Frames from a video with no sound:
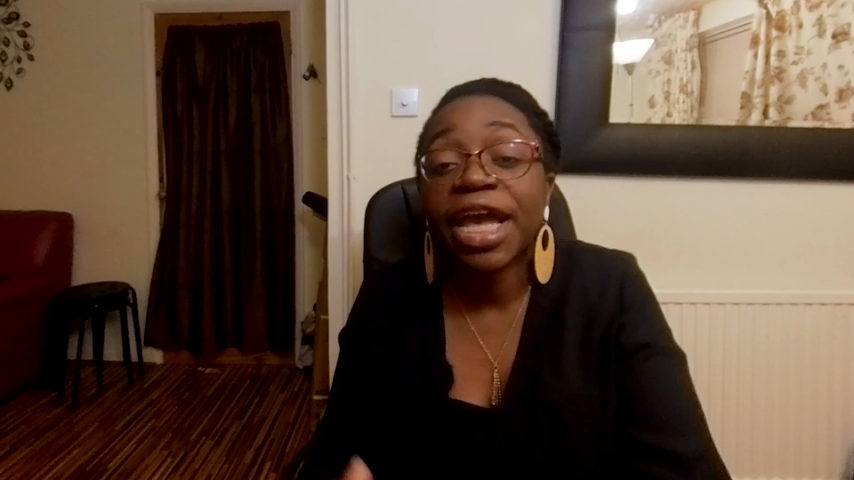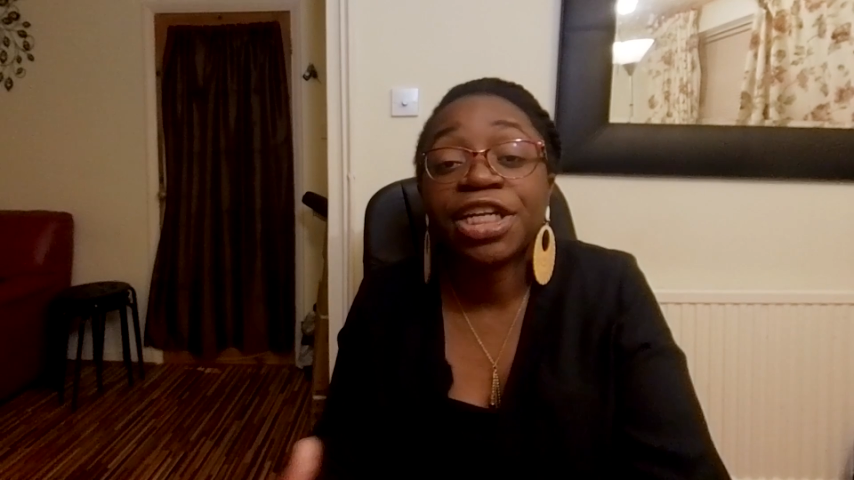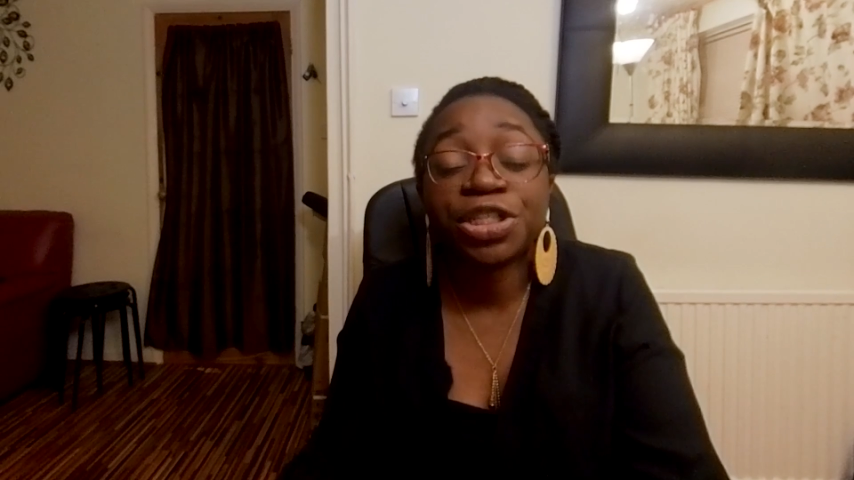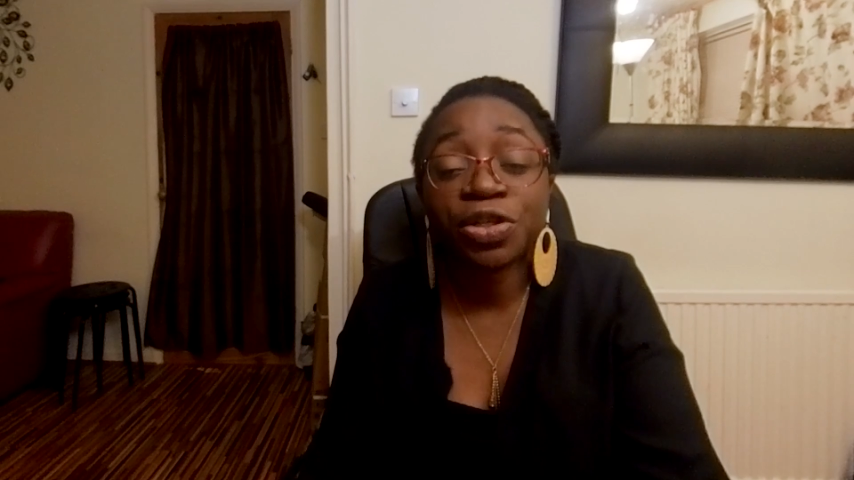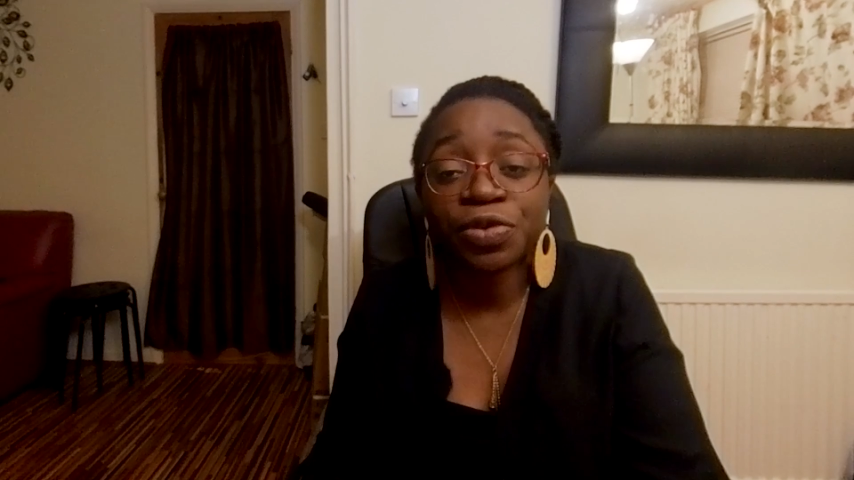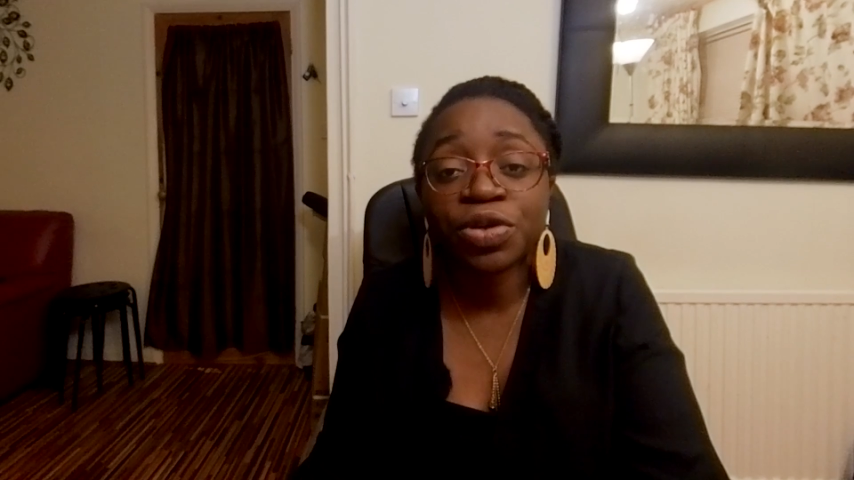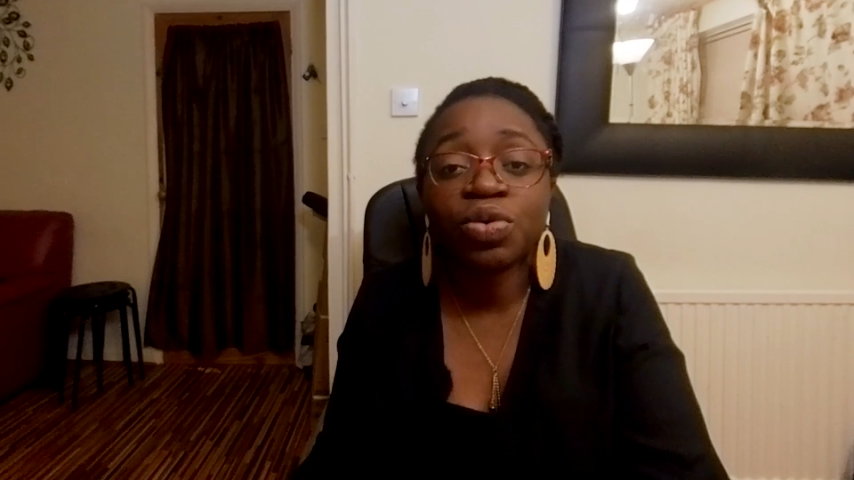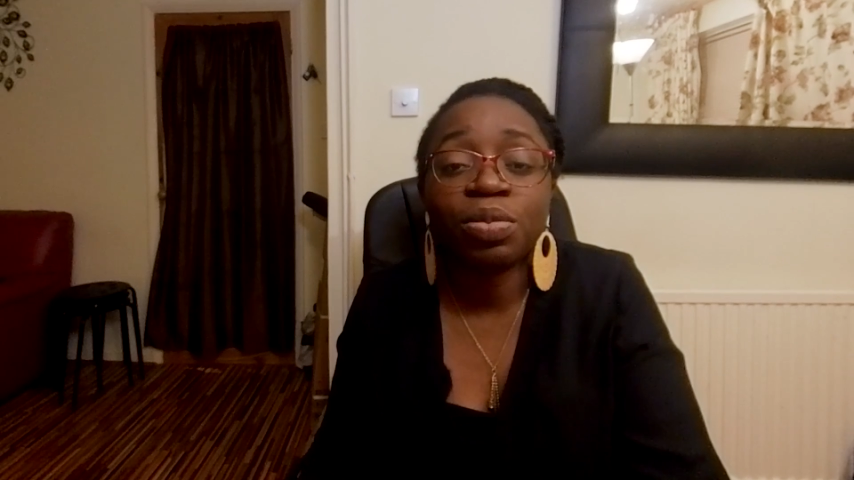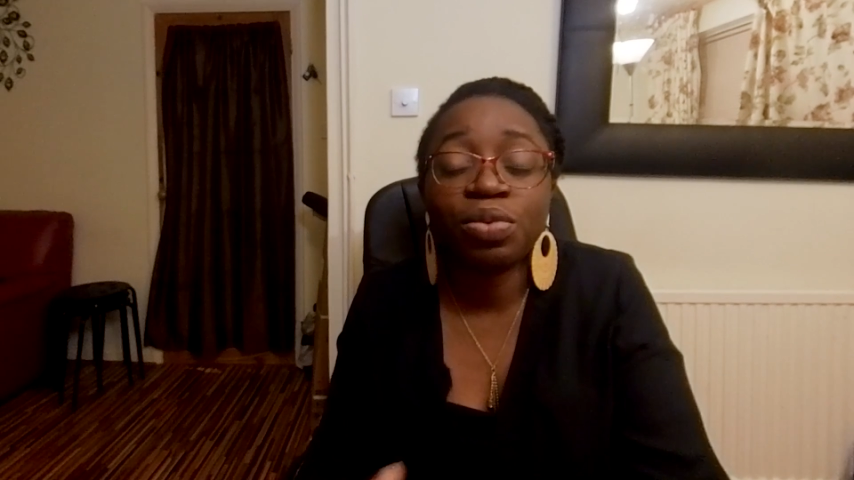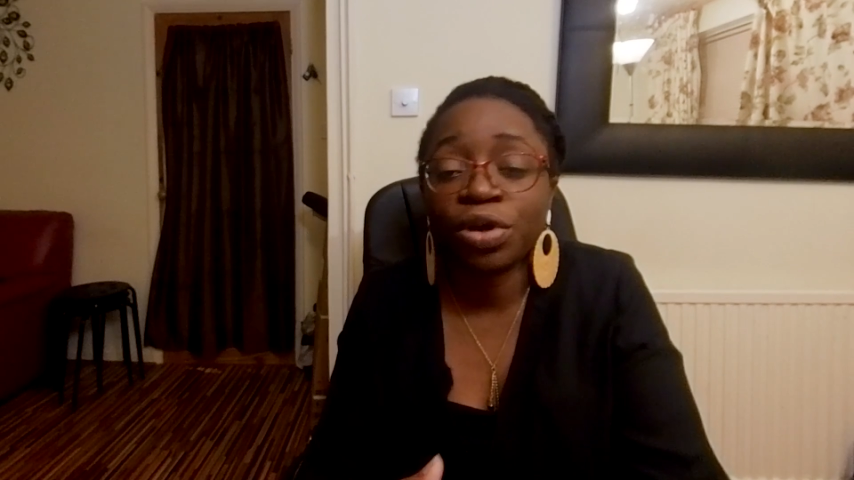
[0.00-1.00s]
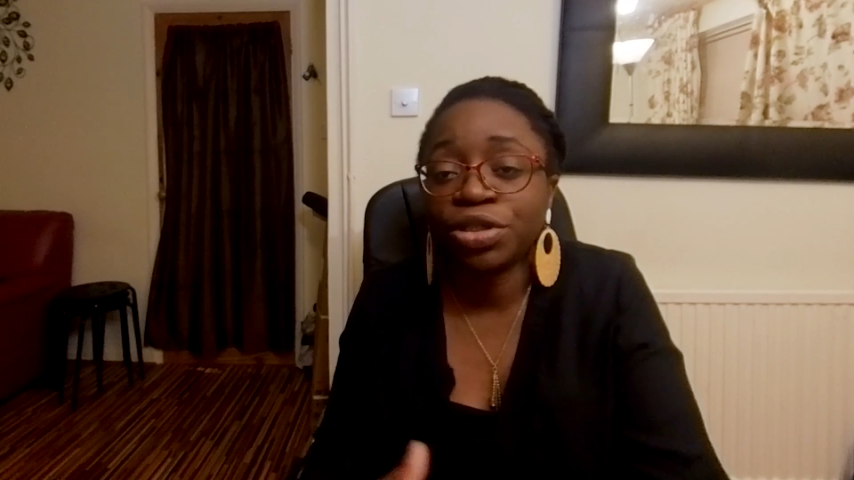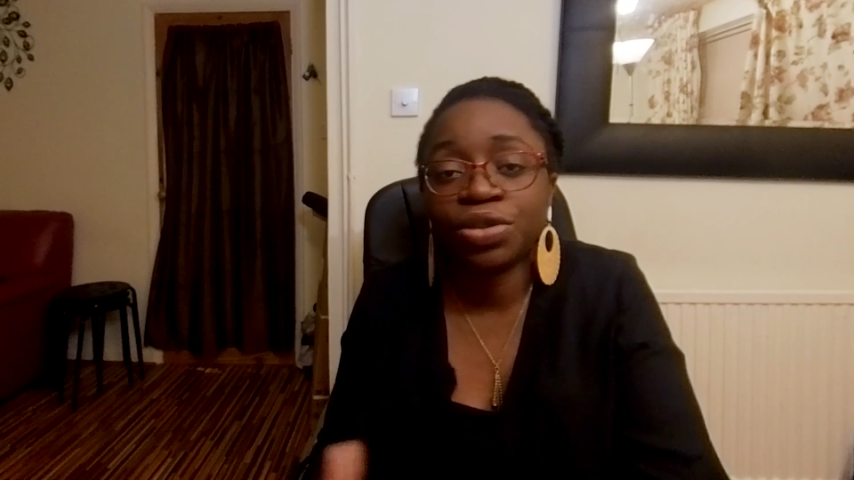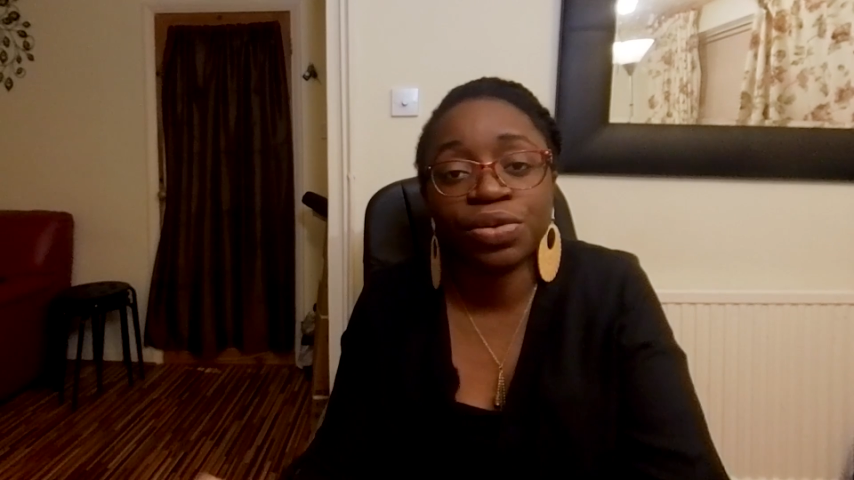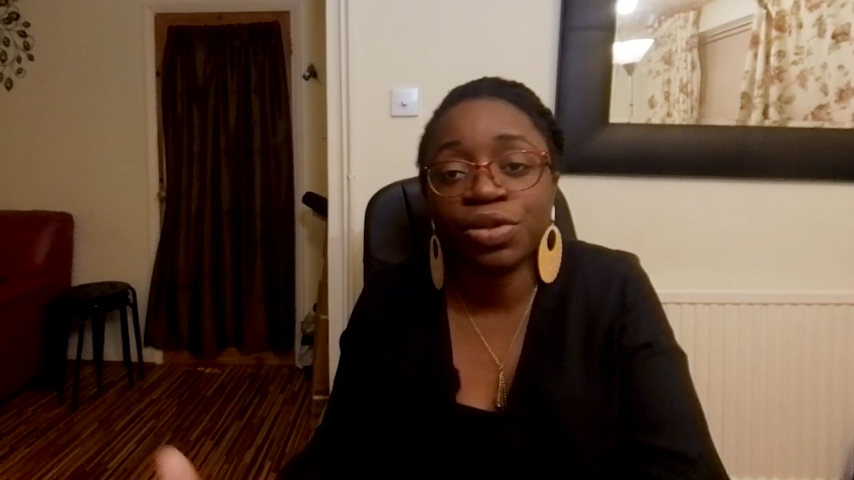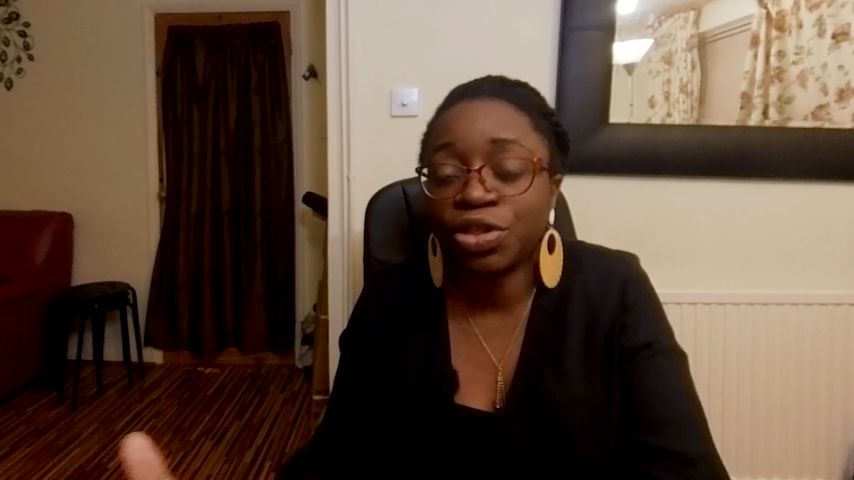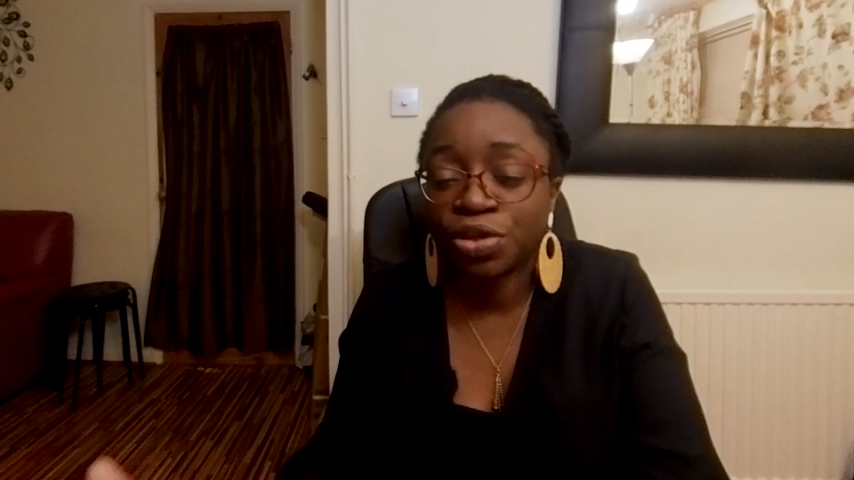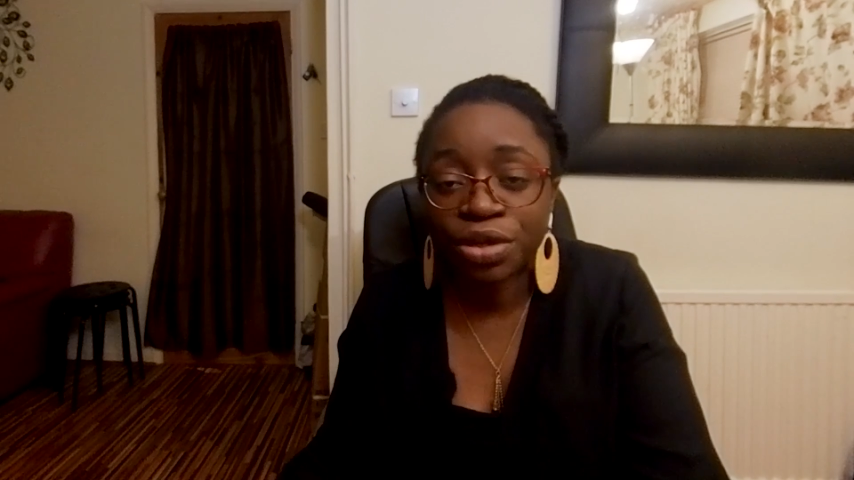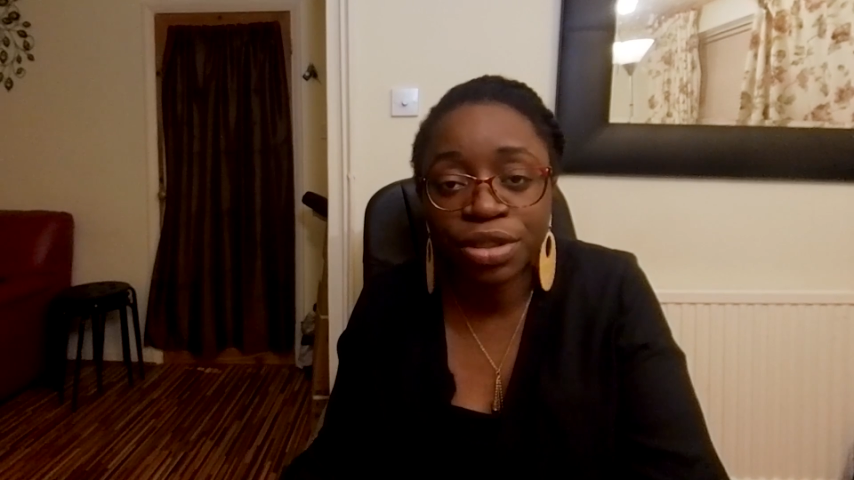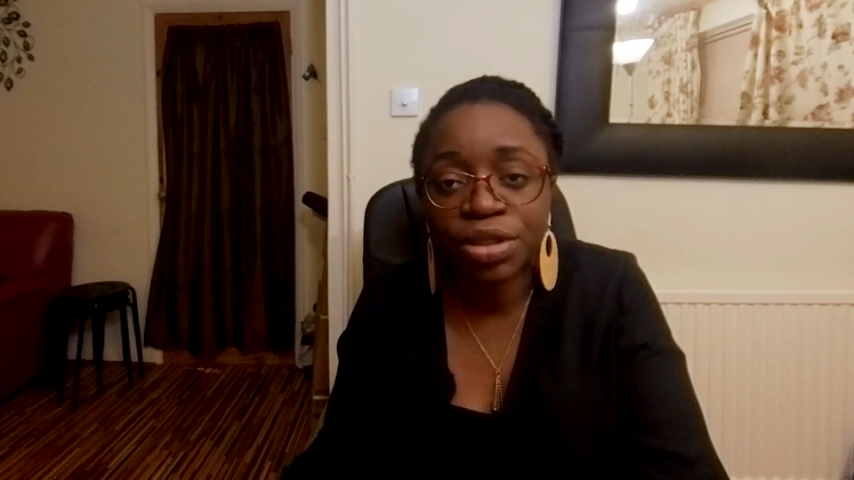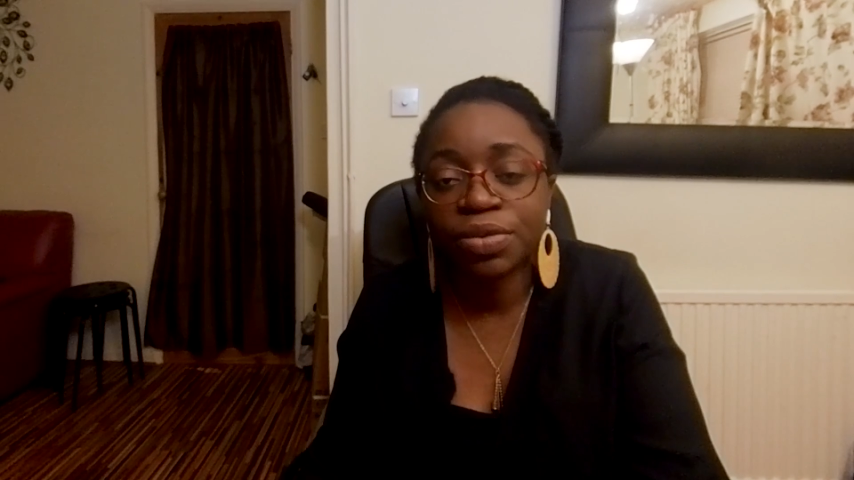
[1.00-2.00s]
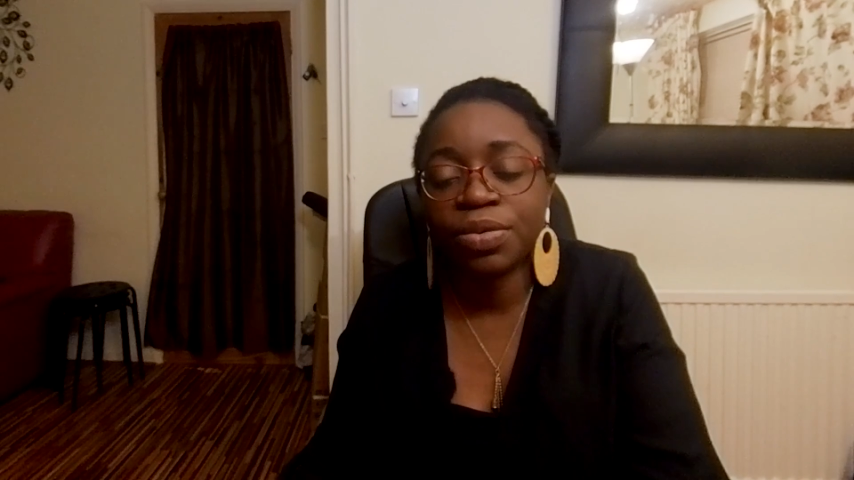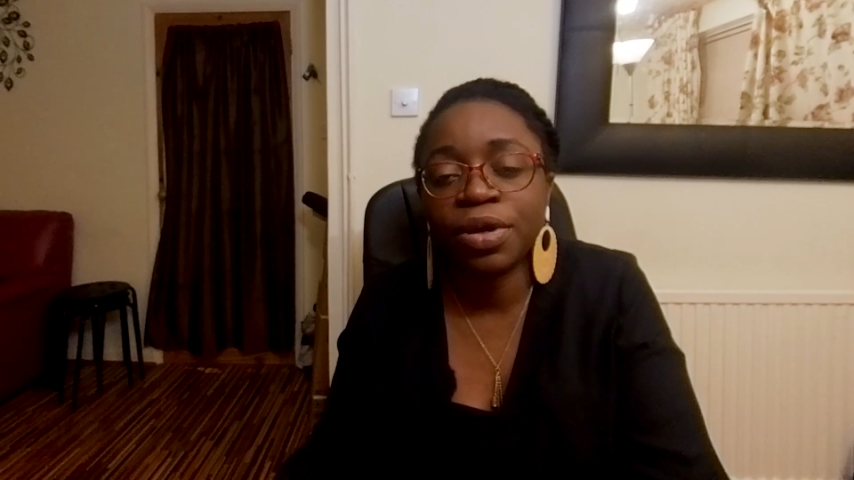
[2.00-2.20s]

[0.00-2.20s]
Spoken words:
And children who are born to the student